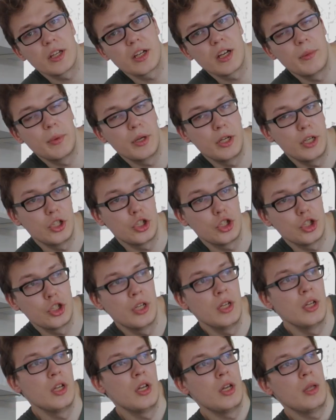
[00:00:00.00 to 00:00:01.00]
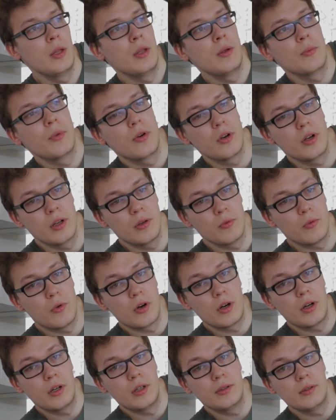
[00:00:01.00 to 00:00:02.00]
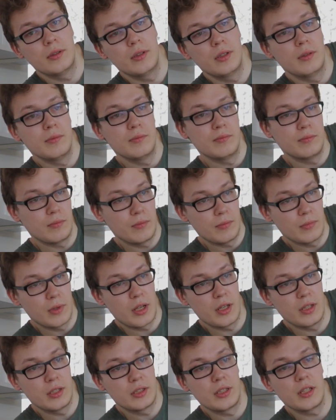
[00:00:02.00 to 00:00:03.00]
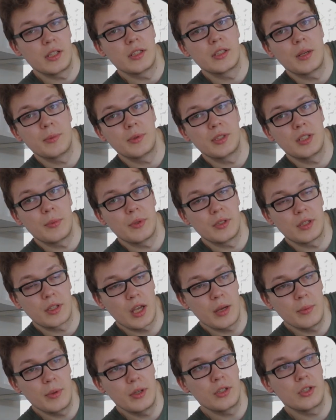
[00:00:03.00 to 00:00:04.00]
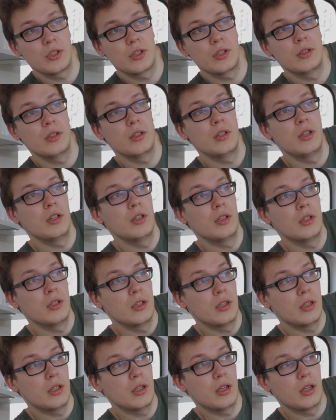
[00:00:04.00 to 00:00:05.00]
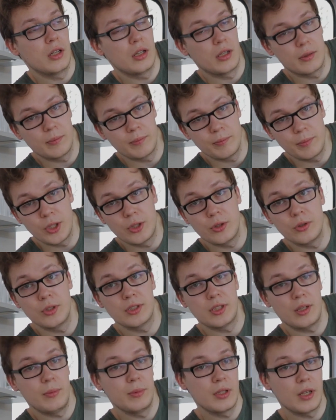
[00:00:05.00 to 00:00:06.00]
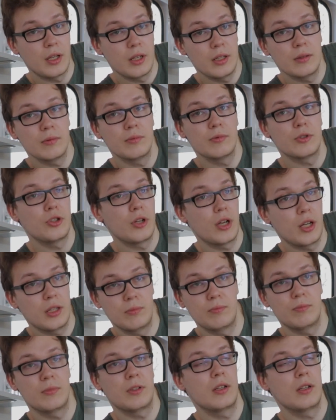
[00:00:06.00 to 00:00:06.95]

cup-ish, put it in the water, and take the same step as the cabbage. Beetroot, same thing, shred